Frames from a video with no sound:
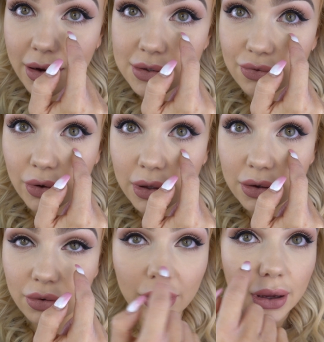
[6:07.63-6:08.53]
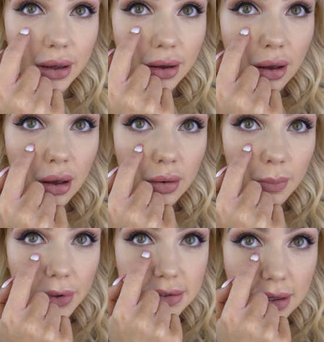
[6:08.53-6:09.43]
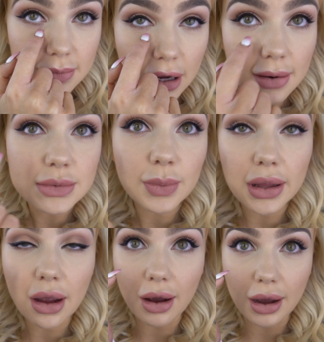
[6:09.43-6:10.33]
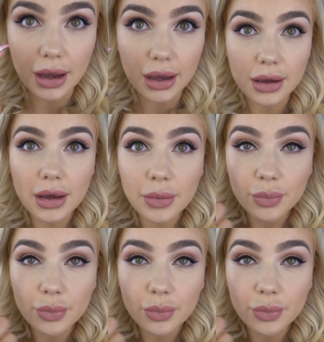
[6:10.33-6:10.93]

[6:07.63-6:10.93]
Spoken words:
It's really annoying, but sometimes when I